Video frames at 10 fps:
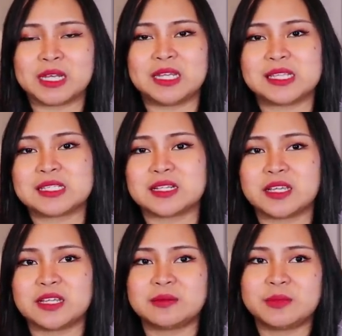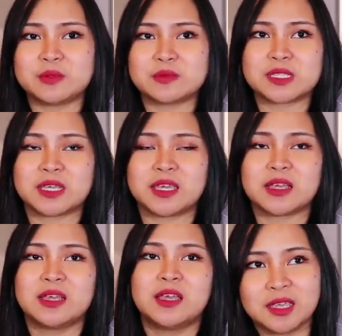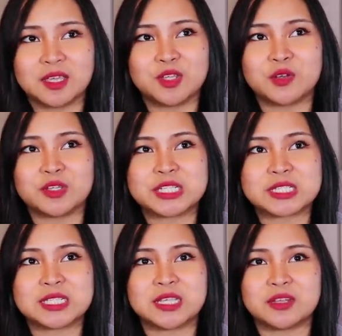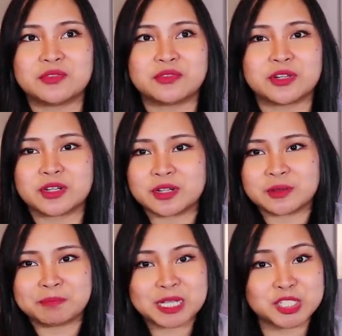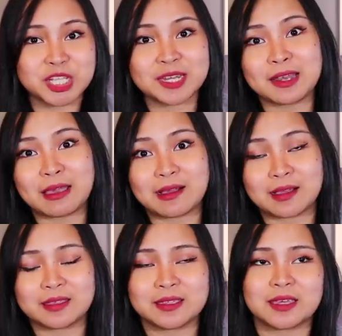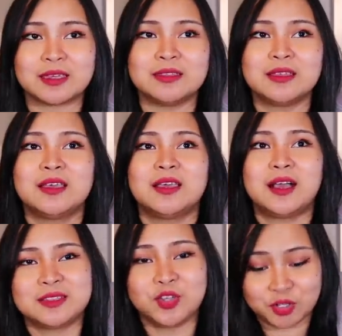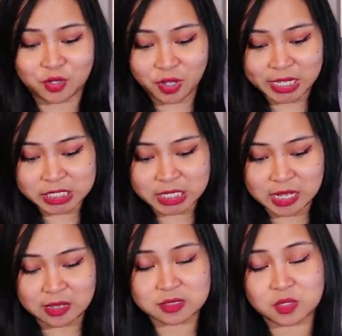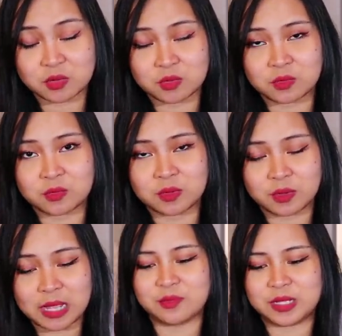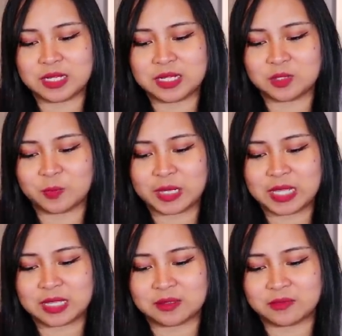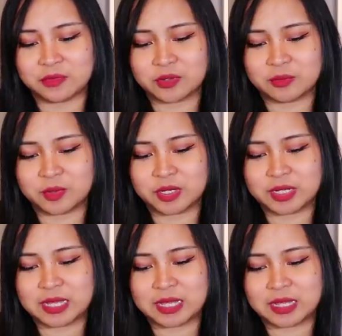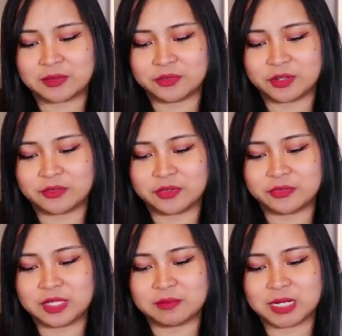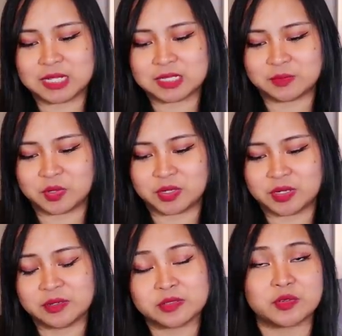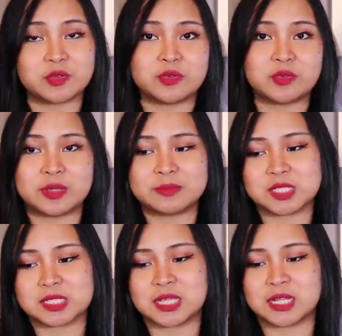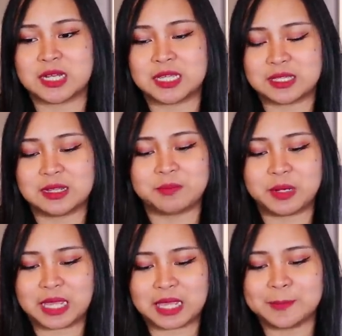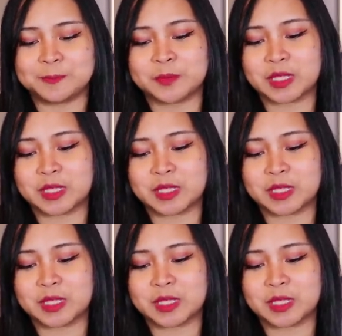magli-listen kayo ng music. You know, you're just here for pang-chill lang, ganyan. Yun, okay siya. So, we need to play it for 15 minutes more. So, I'm just gonna let it play.